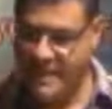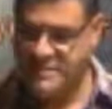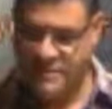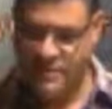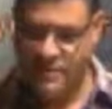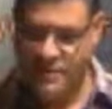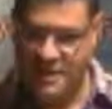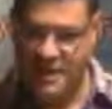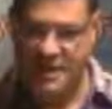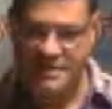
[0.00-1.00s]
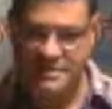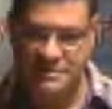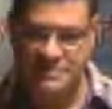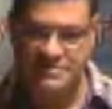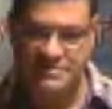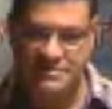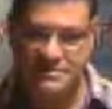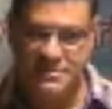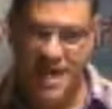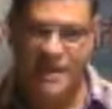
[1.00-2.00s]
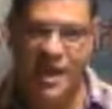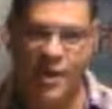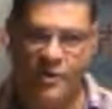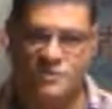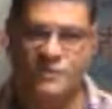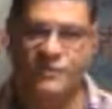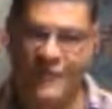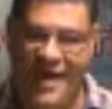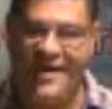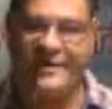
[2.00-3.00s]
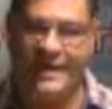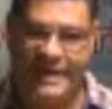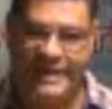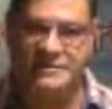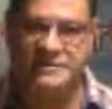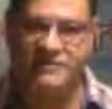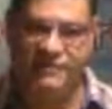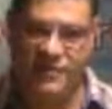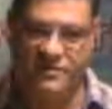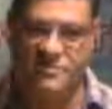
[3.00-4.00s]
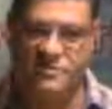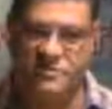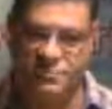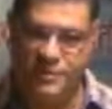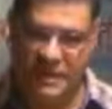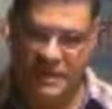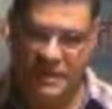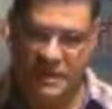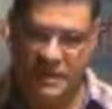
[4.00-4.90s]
That's the word God. And also that is the verb to breathe.